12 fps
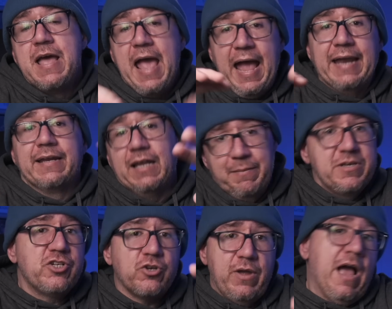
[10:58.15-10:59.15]
and let me
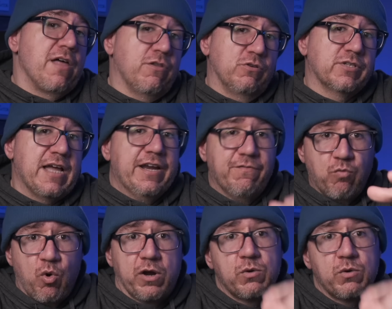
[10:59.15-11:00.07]
show you how those kind of work